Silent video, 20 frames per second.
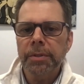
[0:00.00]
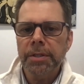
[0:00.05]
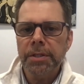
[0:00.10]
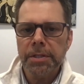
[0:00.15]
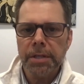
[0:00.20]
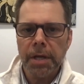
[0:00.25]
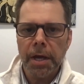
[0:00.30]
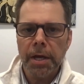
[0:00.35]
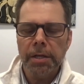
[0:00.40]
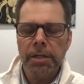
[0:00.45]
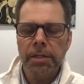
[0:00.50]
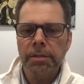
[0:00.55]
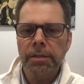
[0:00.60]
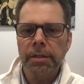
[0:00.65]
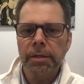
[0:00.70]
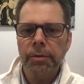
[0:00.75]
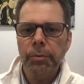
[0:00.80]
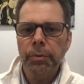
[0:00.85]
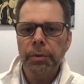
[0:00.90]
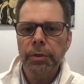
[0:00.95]
deciding
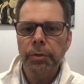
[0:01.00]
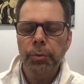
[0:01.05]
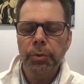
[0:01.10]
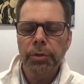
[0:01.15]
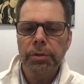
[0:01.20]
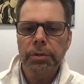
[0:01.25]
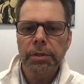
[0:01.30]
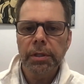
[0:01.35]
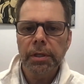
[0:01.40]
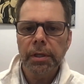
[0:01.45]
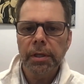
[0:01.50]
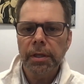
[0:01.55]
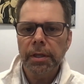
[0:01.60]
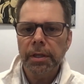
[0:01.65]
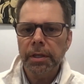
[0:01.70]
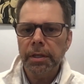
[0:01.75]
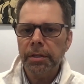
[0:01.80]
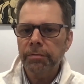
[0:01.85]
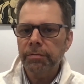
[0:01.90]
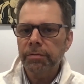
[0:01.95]
that we would
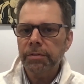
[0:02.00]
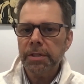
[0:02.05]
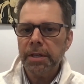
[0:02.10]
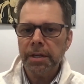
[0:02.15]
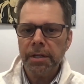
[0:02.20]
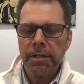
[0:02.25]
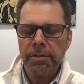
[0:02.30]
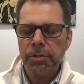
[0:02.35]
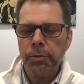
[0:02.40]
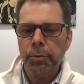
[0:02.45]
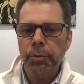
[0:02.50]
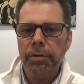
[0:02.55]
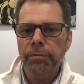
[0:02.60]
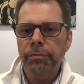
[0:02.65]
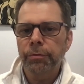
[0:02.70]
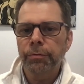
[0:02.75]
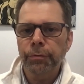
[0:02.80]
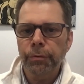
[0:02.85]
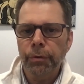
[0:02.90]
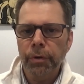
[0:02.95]
give tickets away
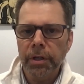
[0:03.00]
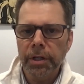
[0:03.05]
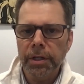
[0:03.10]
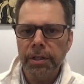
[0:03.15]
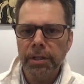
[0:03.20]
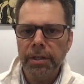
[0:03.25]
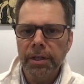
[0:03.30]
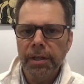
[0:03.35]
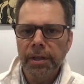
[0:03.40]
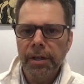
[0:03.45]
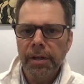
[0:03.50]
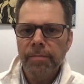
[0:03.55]
for free